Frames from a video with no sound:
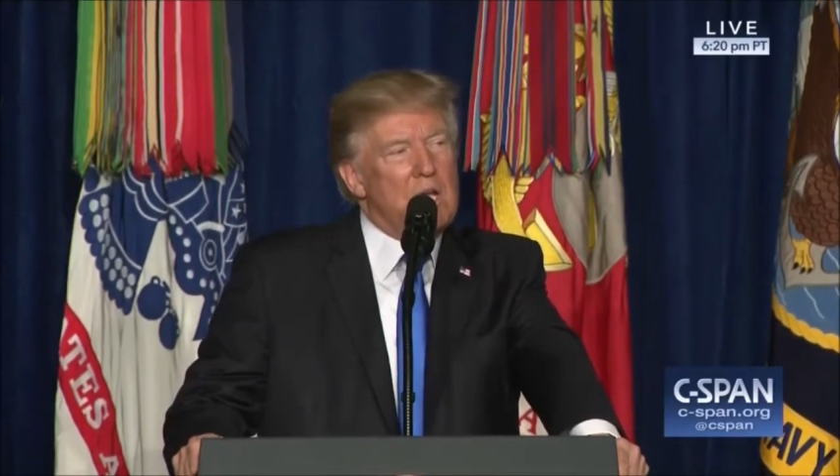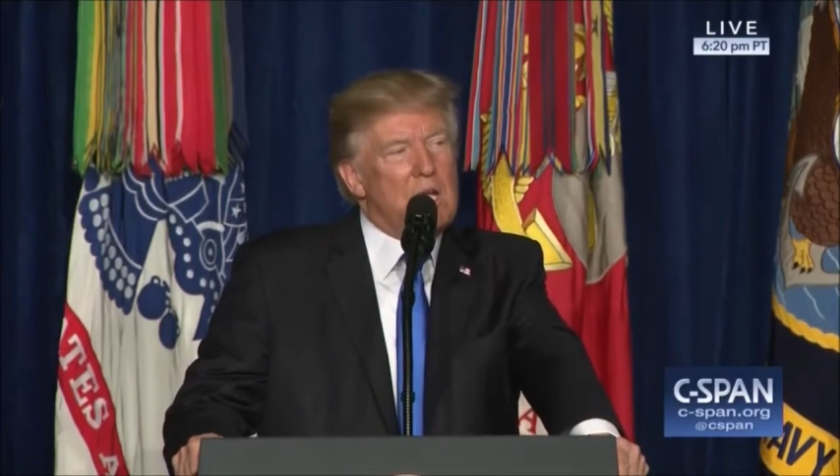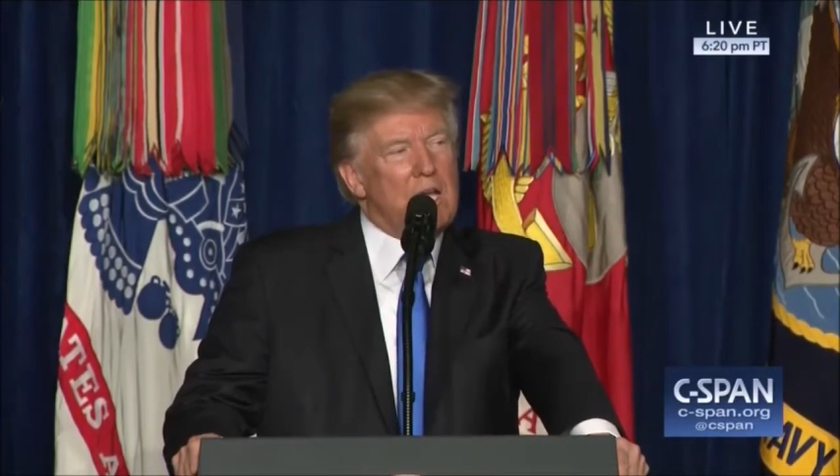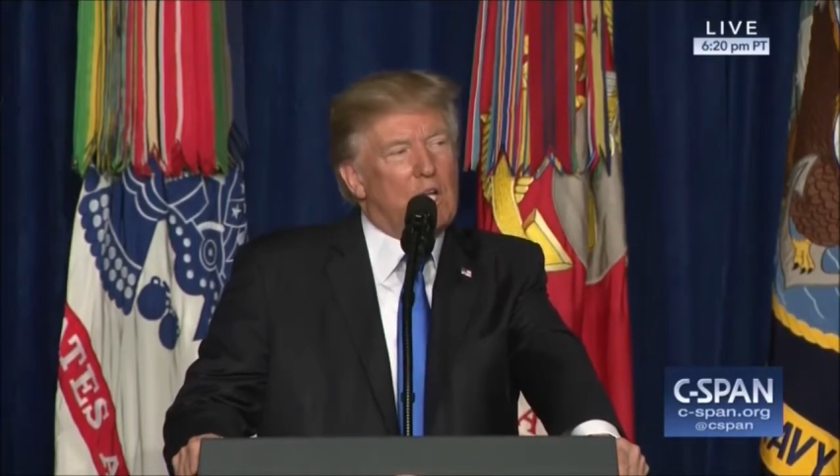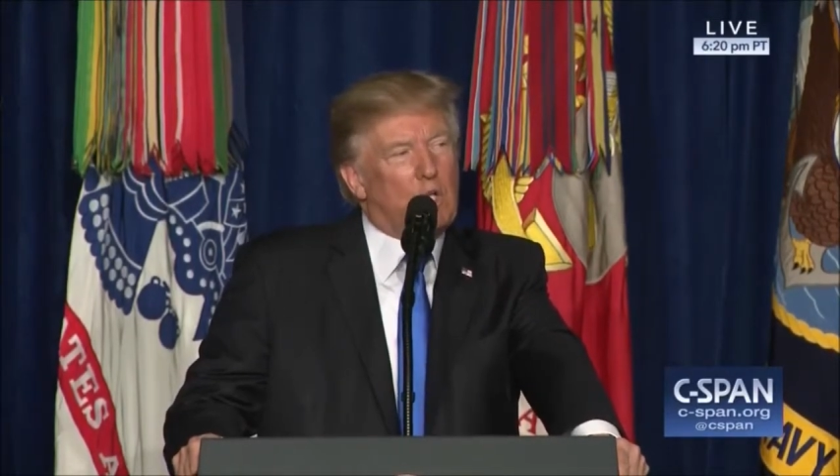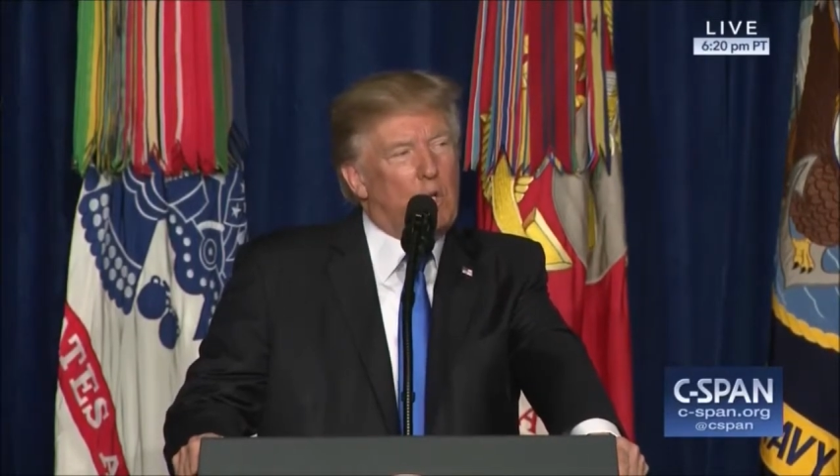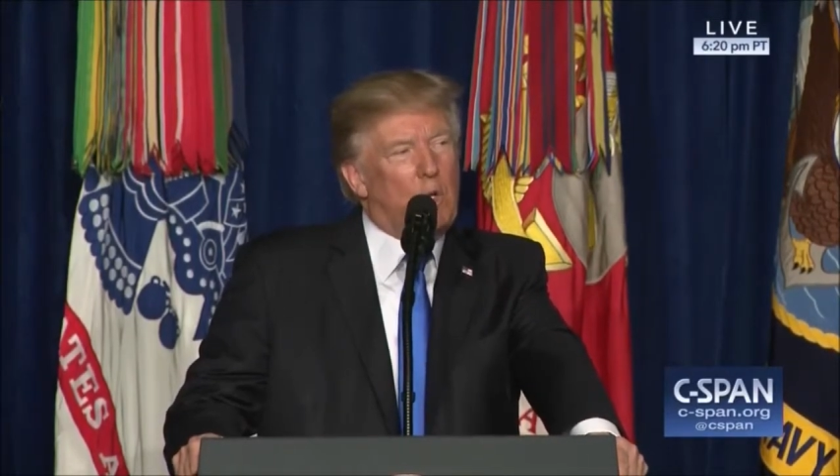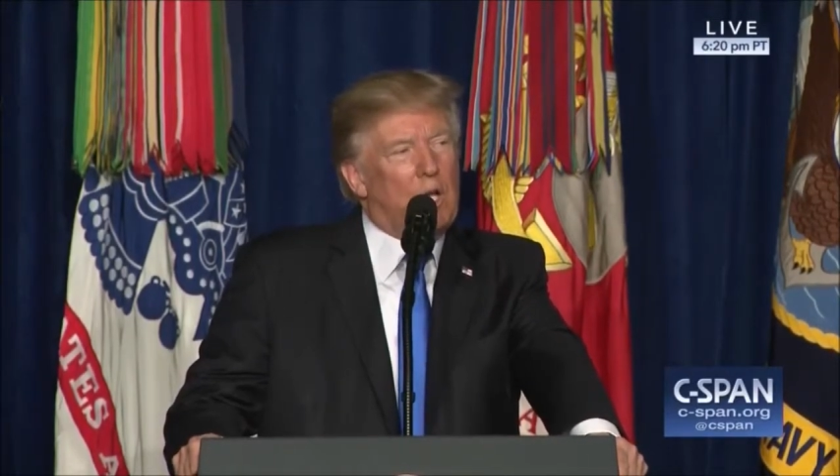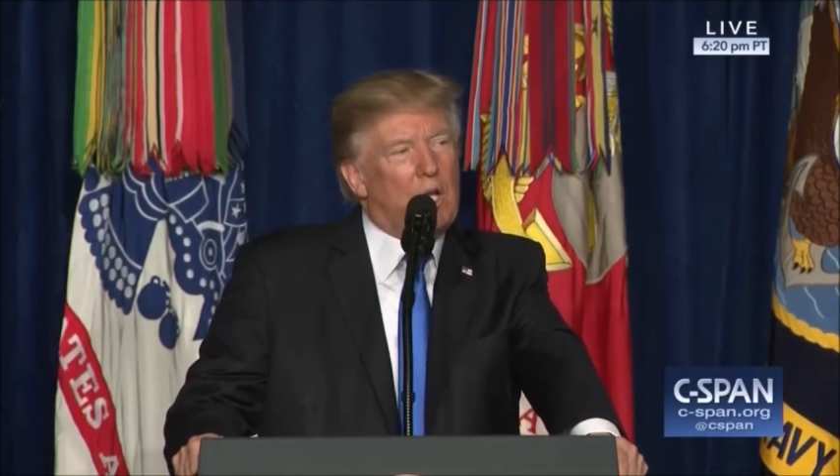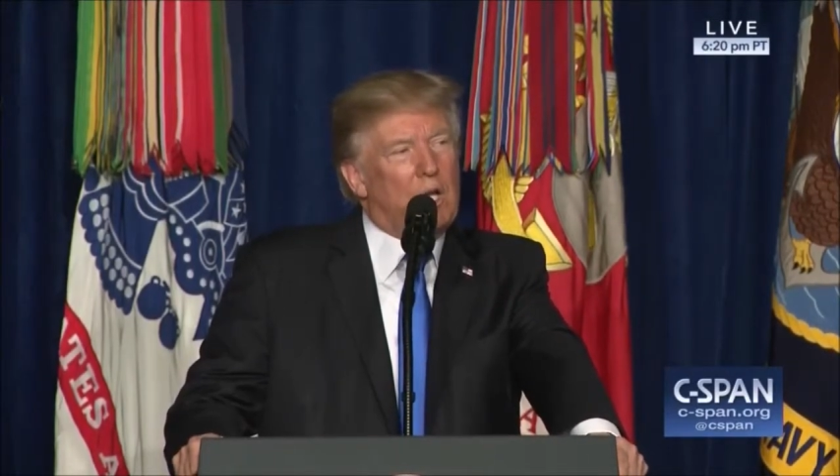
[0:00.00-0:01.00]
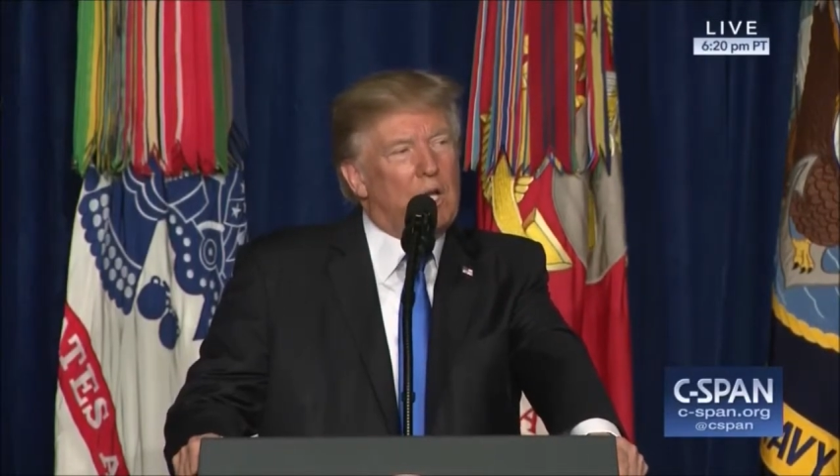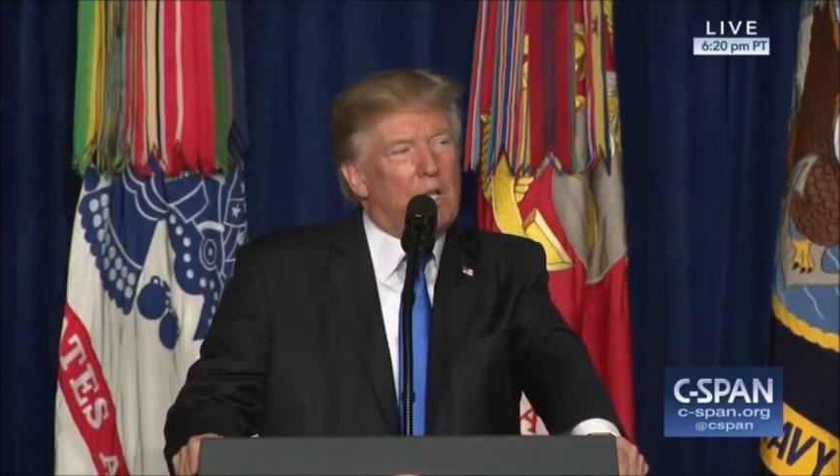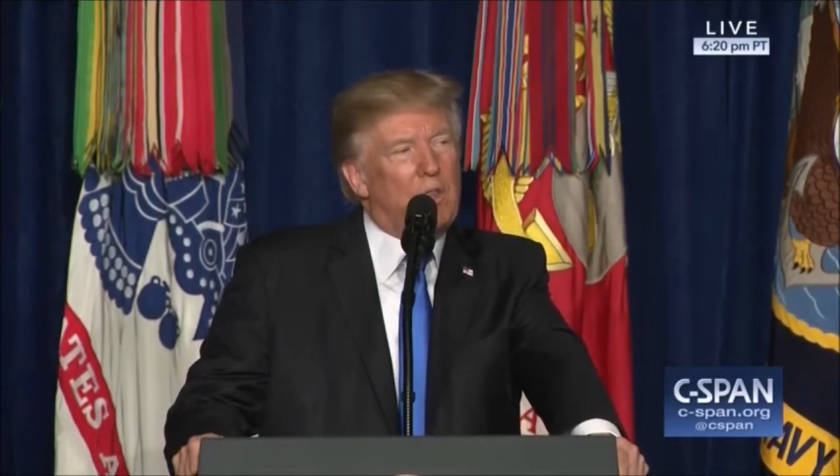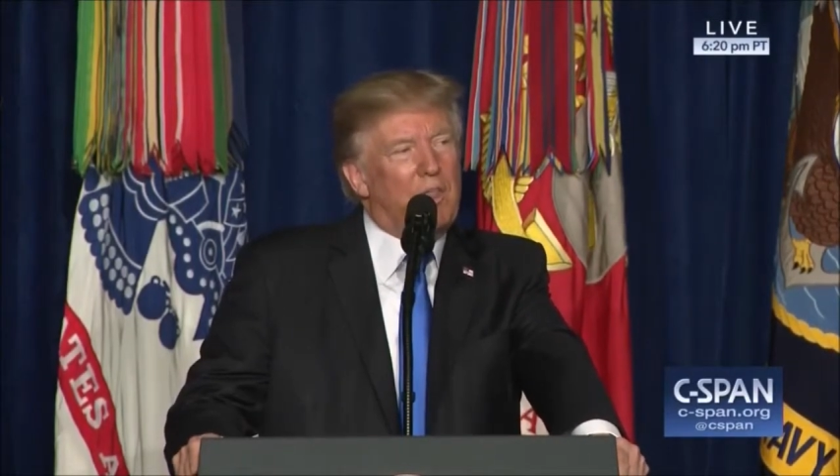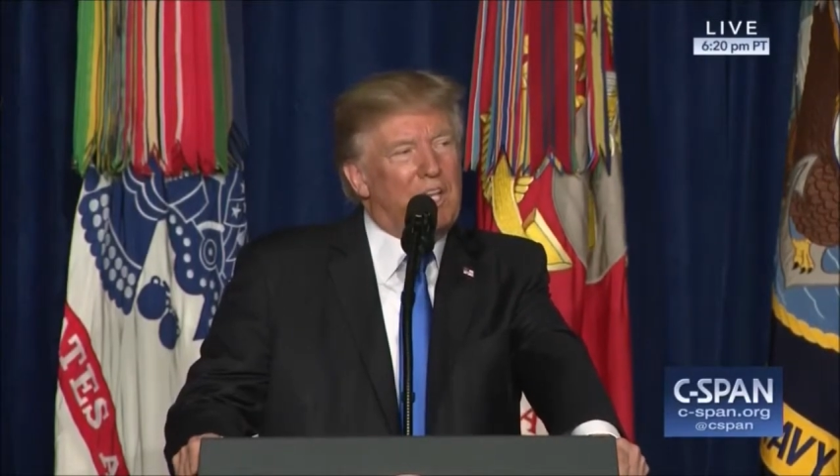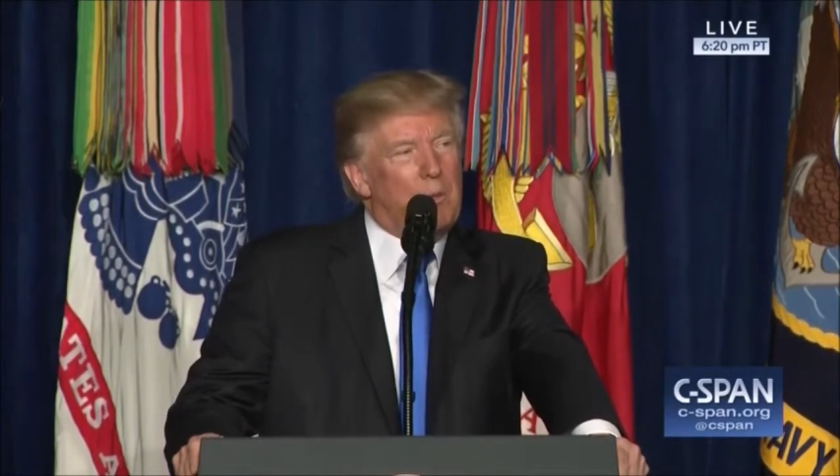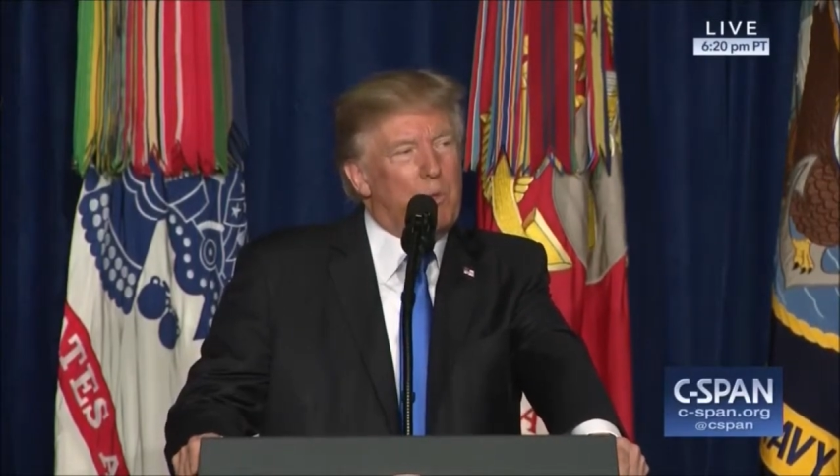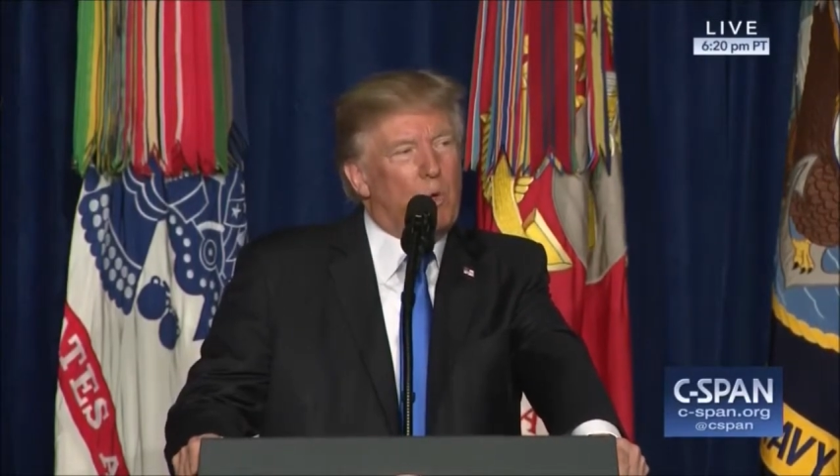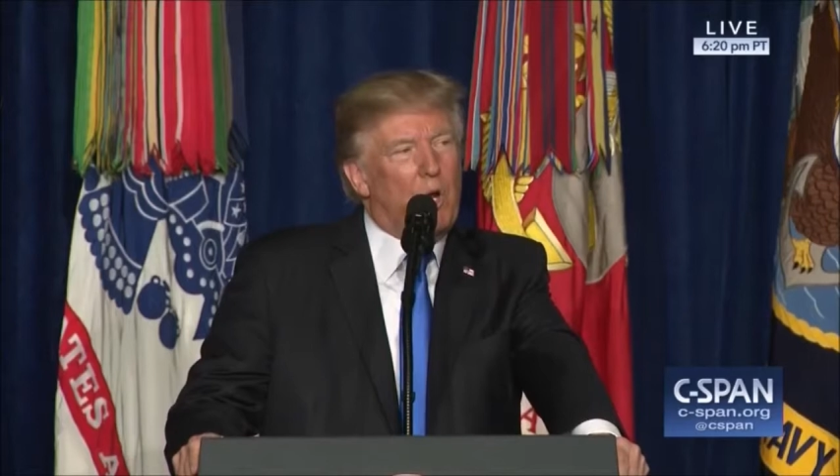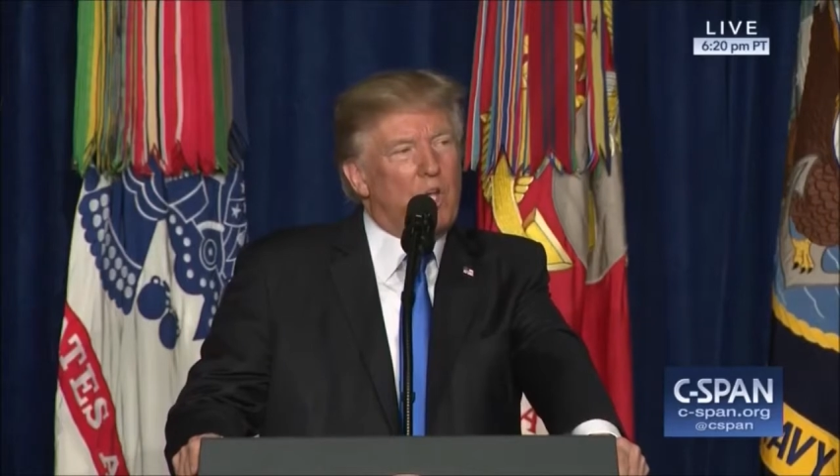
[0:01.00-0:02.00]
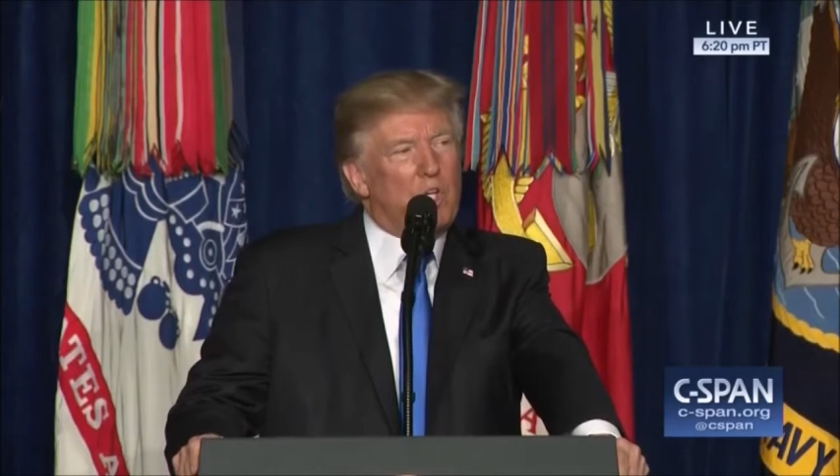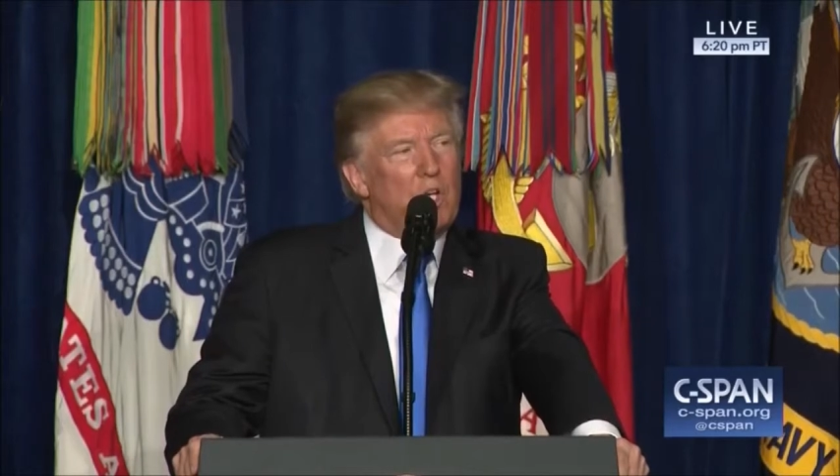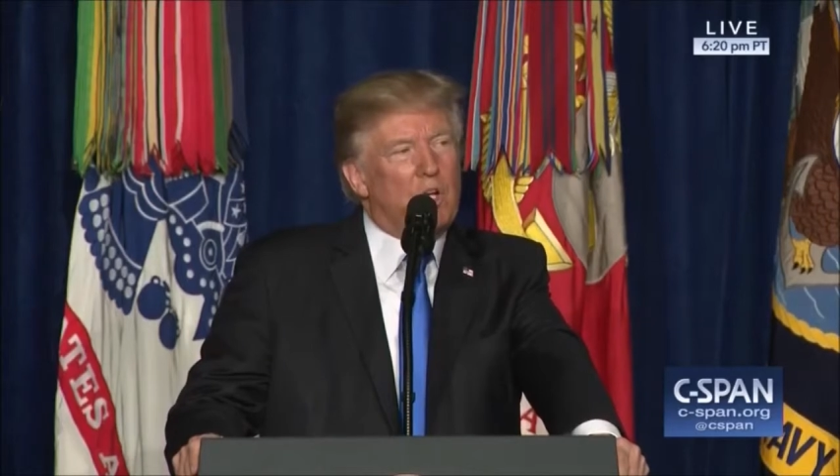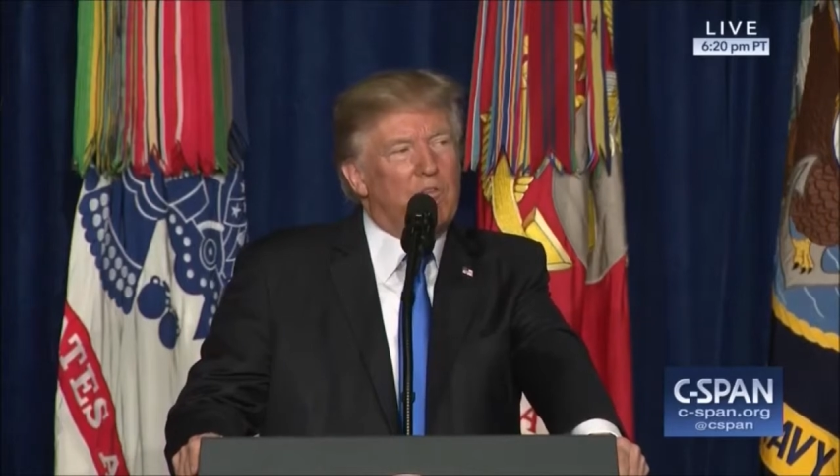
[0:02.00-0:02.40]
including the liberation